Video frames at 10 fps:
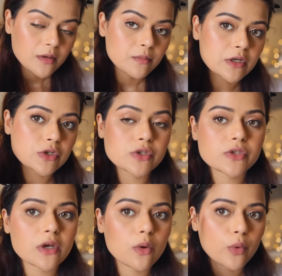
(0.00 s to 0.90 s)

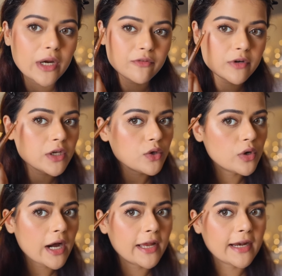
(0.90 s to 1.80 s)
because whenever
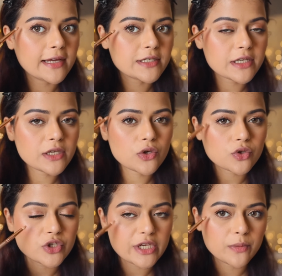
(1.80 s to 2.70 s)
you're highlighting your
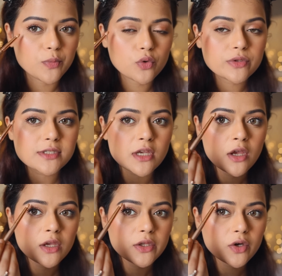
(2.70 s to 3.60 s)
cheekbones,
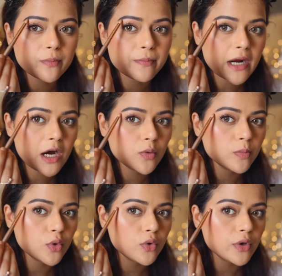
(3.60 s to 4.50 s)
your brow
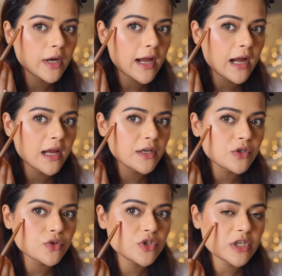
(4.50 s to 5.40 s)
bone and
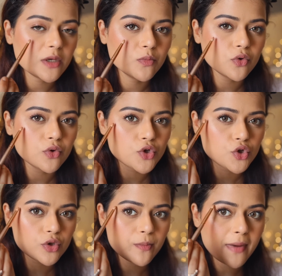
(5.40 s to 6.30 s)
your cheekbone
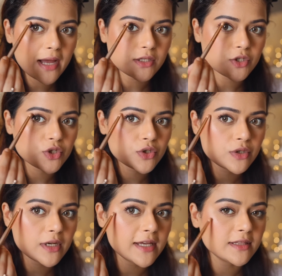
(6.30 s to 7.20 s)
should match
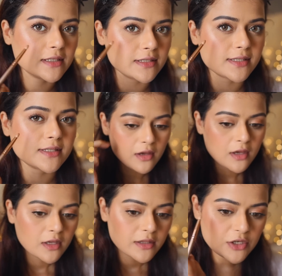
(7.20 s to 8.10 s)
like this.
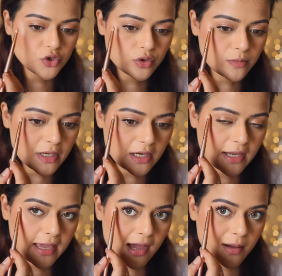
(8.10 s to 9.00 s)
There shouldn't be a
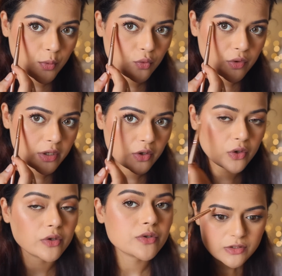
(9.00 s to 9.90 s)
gap over
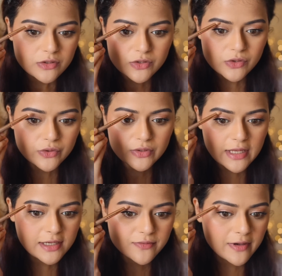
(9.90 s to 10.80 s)
here. So
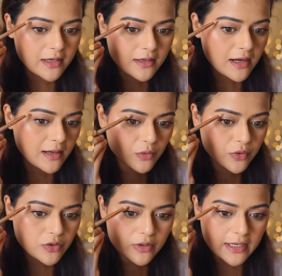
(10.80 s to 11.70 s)
that's why I'm
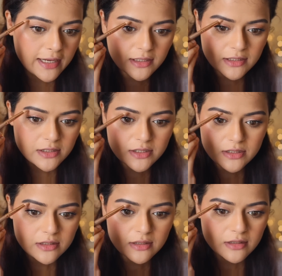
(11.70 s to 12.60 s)
going to connect it,
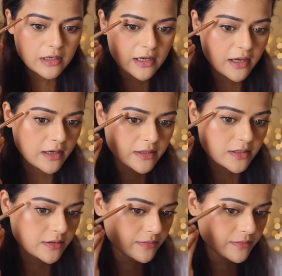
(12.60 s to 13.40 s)
and